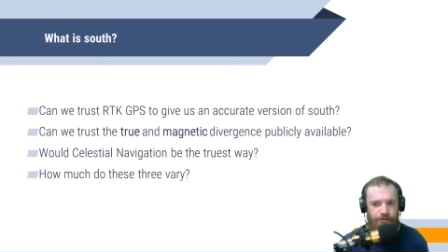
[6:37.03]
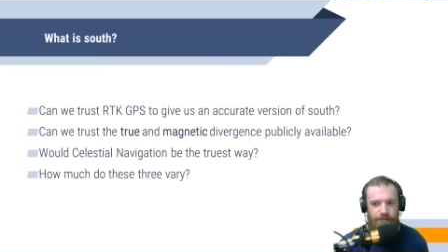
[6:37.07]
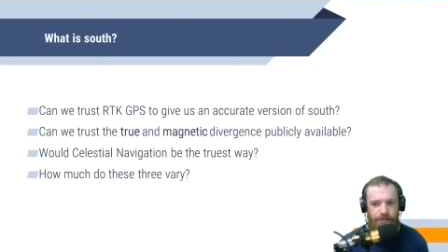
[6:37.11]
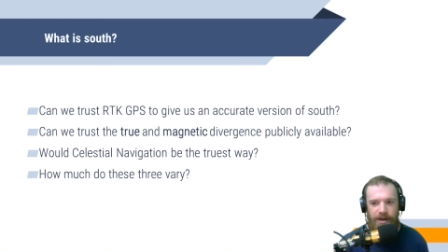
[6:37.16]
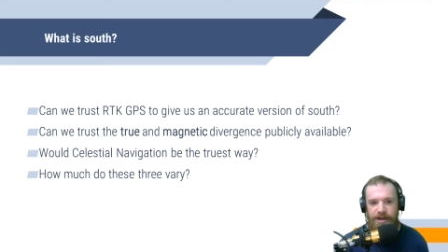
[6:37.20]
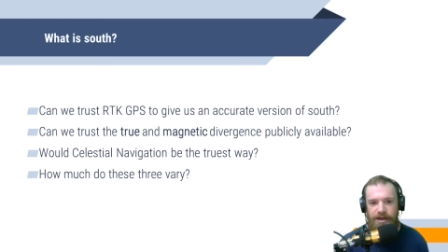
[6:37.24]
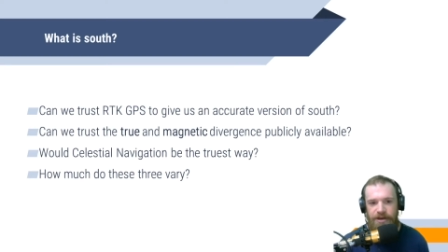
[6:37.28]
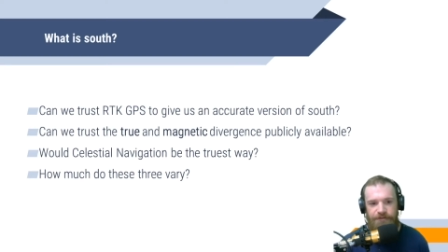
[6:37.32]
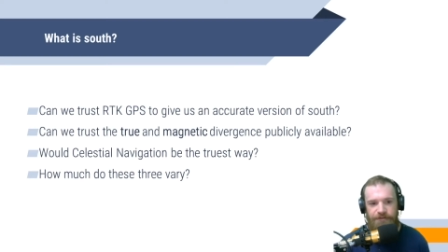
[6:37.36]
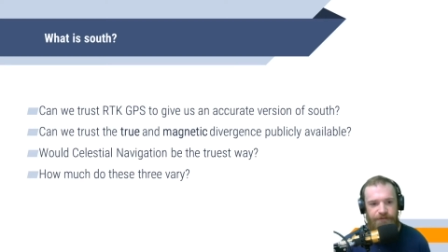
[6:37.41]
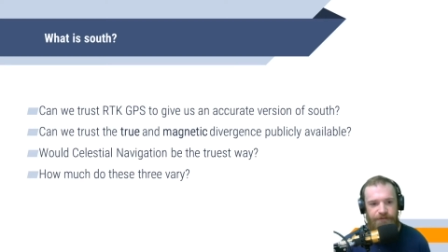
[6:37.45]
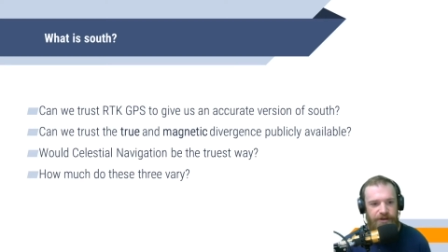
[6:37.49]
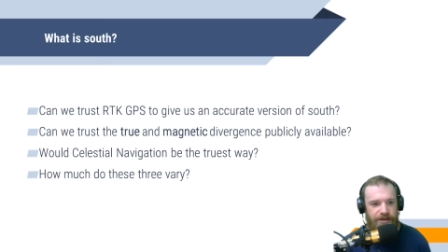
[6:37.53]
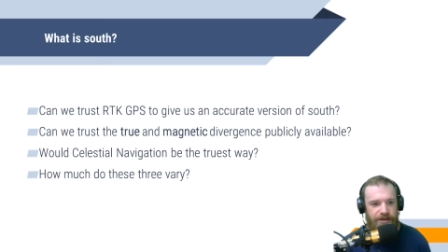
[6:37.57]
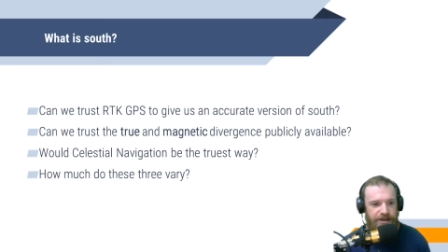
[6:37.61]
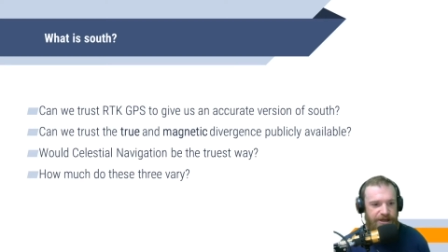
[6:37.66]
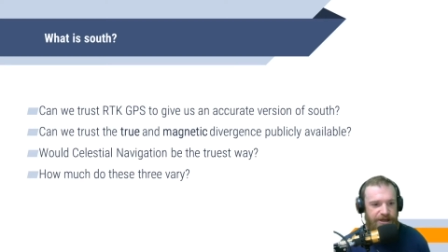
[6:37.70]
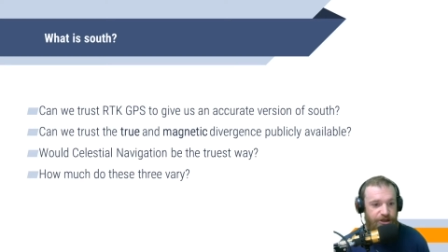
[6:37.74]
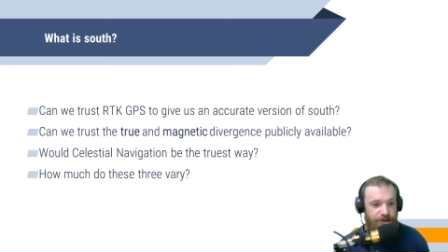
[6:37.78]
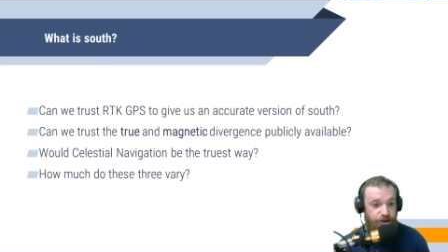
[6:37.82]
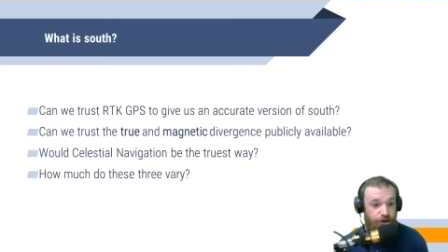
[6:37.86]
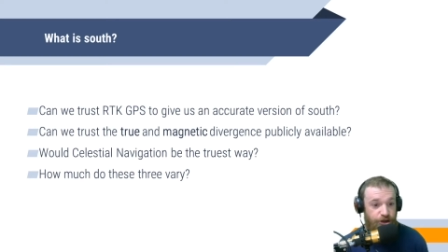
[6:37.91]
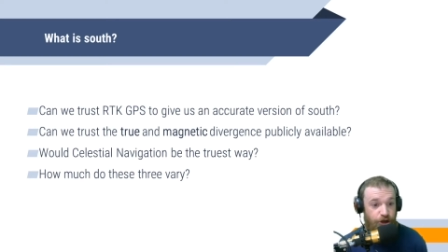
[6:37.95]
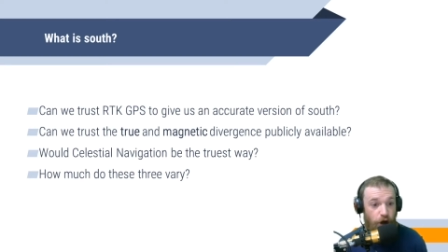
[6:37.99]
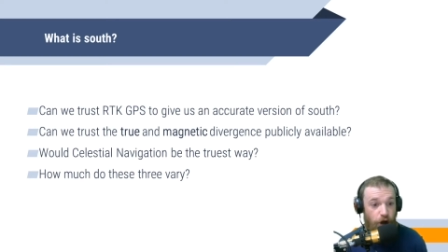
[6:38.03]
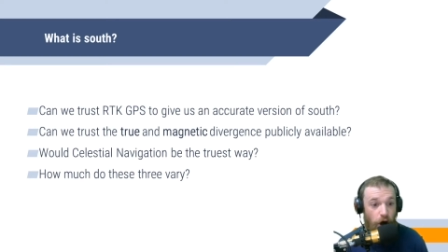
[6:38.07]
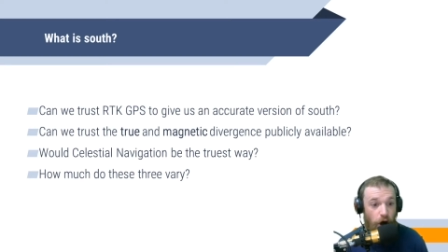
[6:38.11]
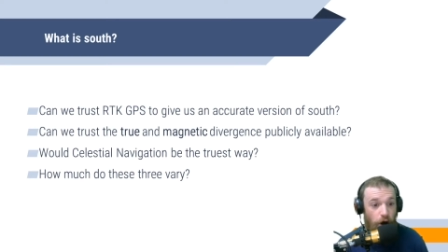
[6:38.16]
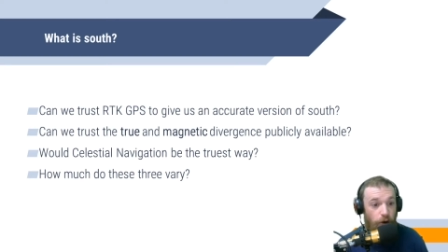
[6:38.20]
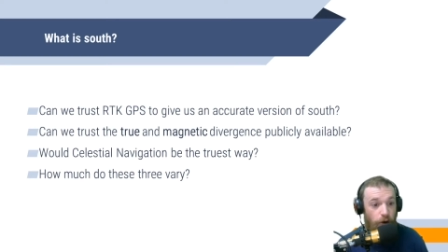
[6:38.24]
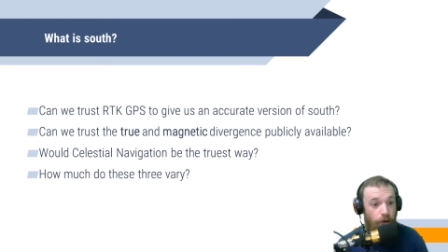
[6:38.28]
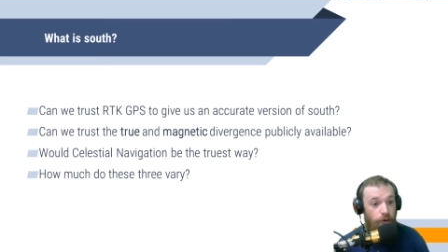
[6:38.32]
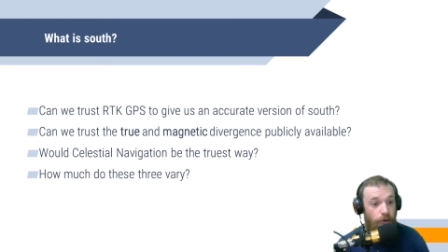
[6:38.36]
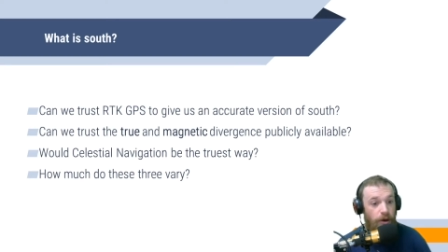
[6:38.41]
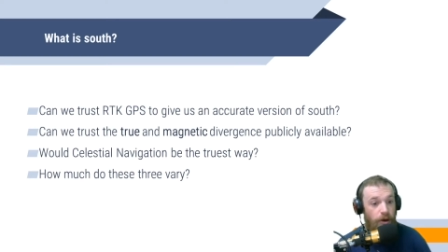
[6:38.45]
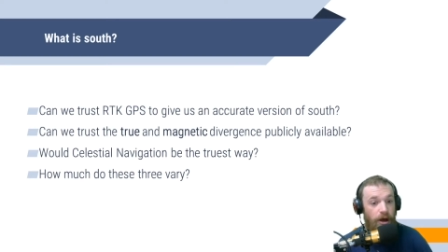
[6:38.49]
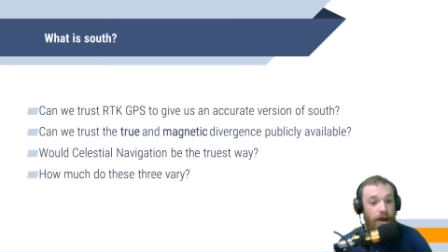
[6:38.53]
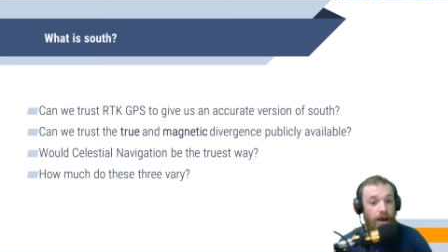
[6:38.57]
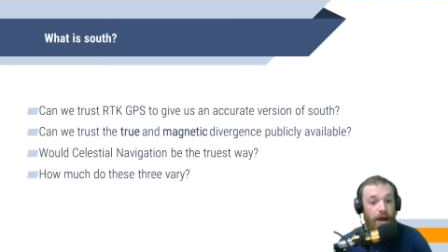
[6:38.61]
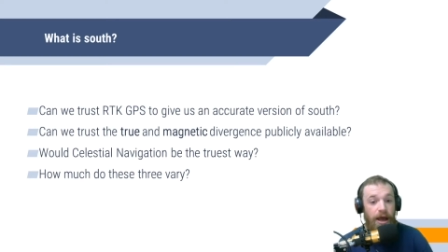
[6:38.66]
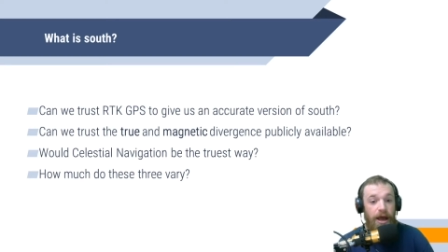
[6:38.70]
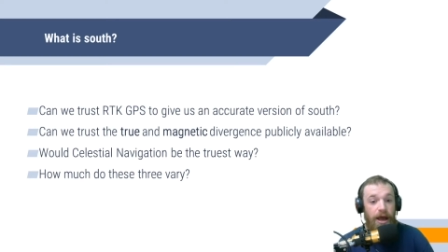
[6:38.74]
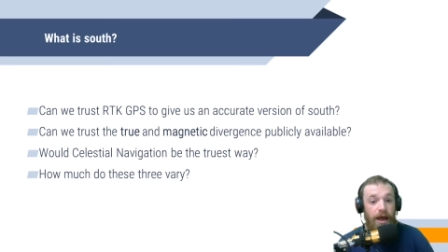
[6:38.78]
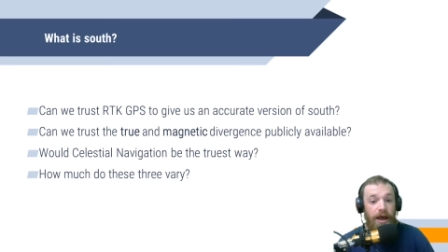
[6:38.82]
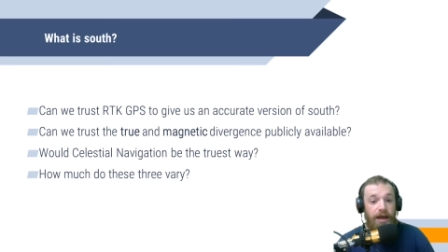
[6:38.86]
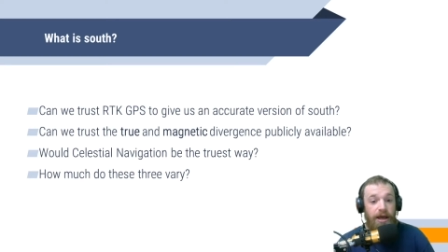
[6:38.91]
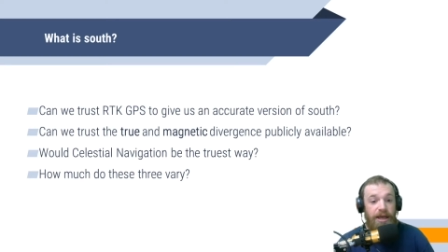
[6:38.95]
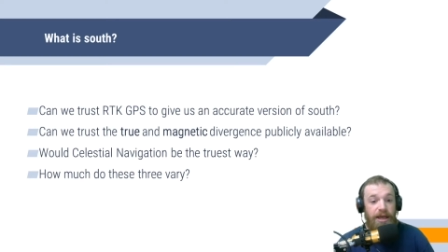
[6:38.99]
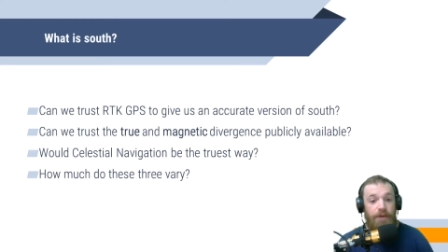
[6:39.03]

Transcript: My gut feeling is no. Can